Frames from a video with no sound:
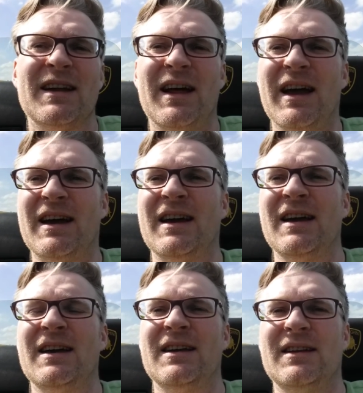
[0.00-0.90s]
Like,
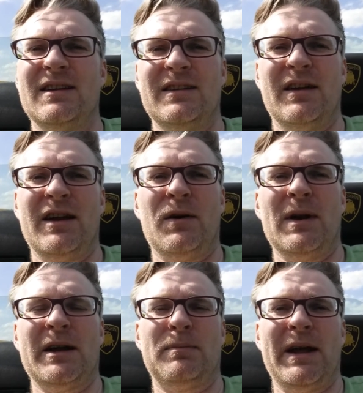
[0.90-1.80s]
they're now
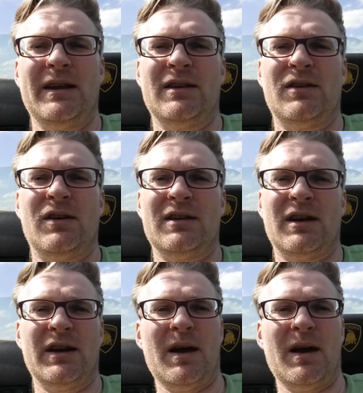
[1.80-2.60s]
like playing the card like,